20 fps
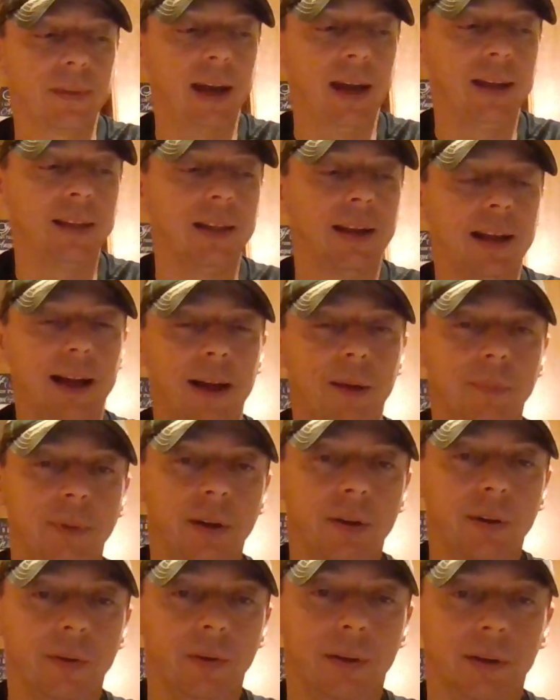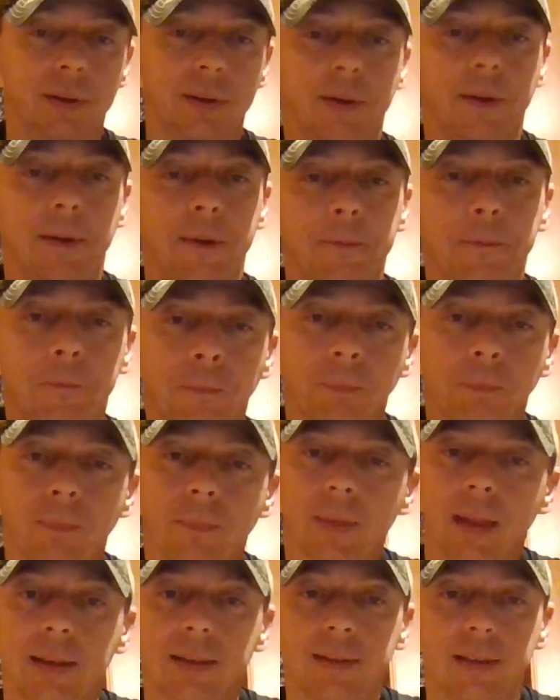thing that I'm doing,
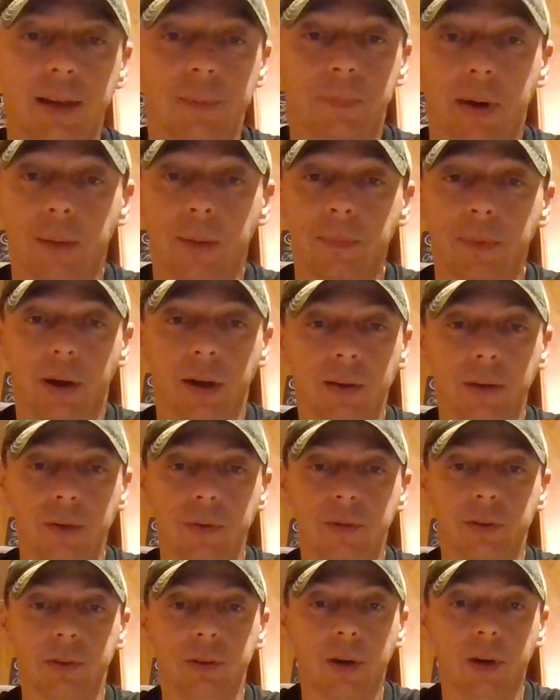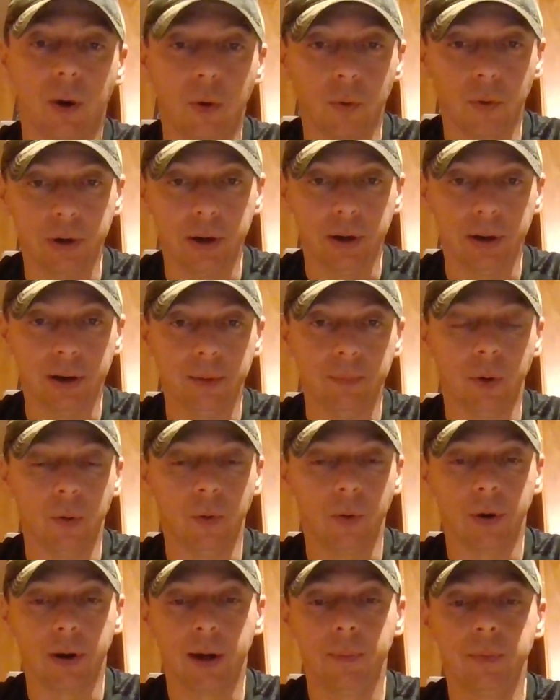except I'm not using corn
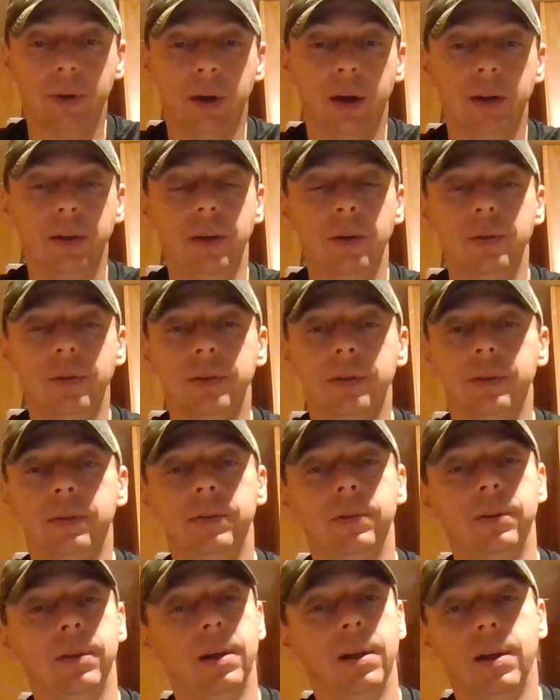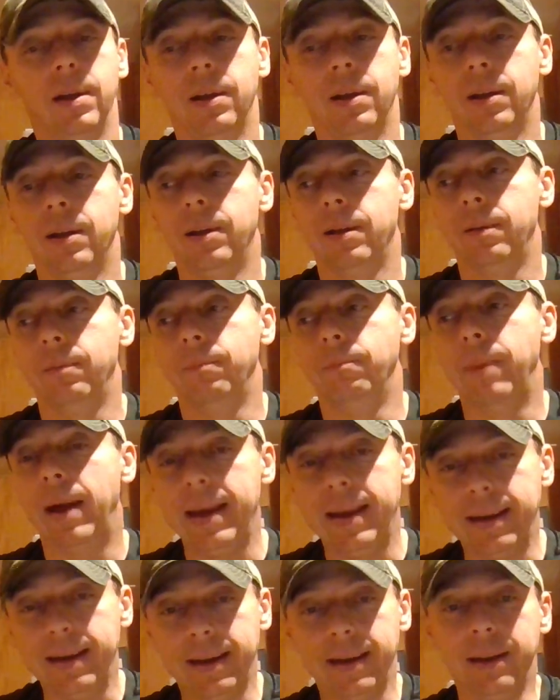anymore. I'm not using
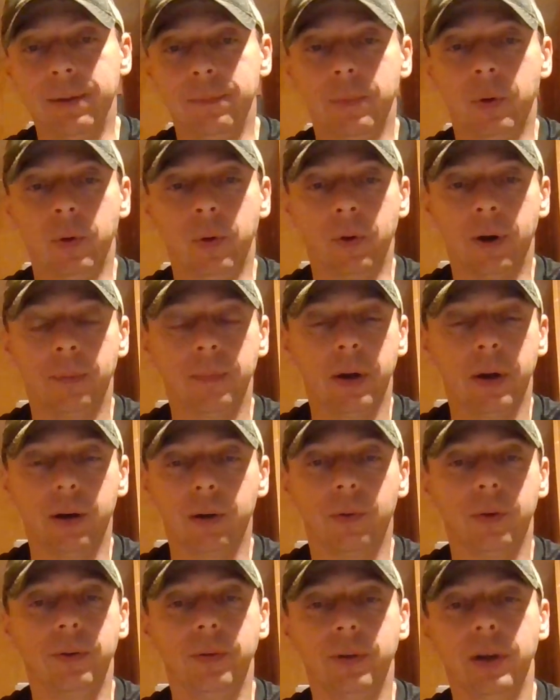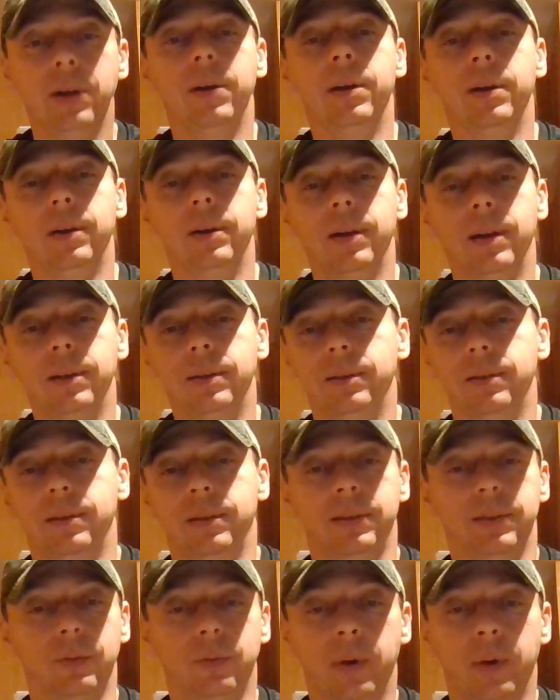bait anymore. I'm not going to do
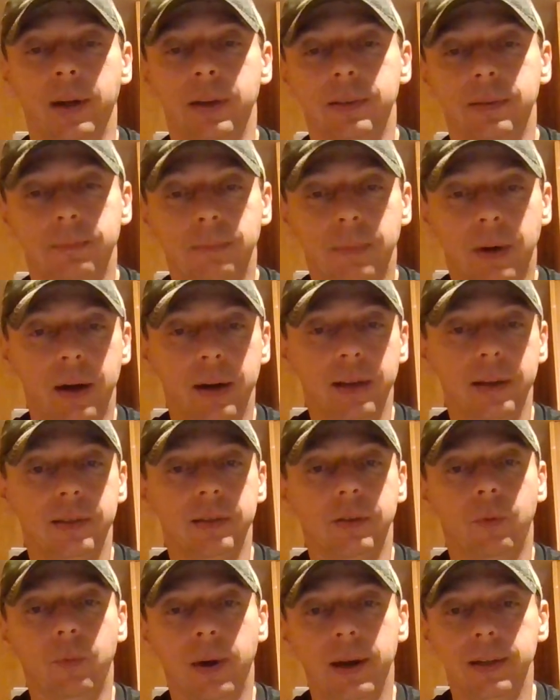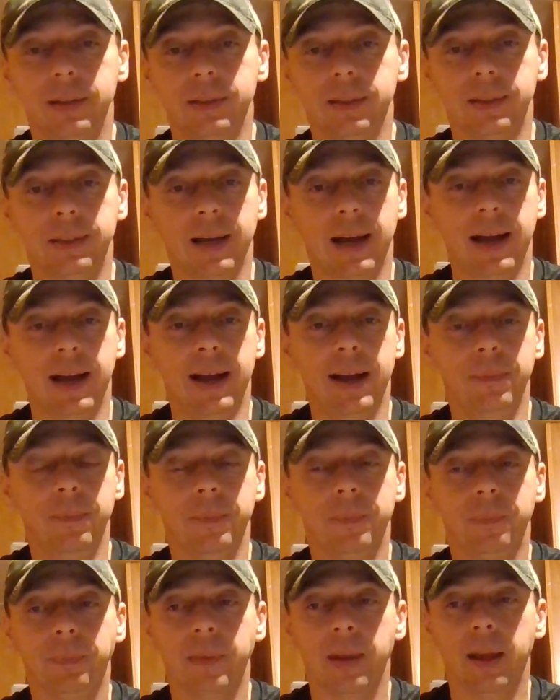It's a waste of money. It's a waste of time.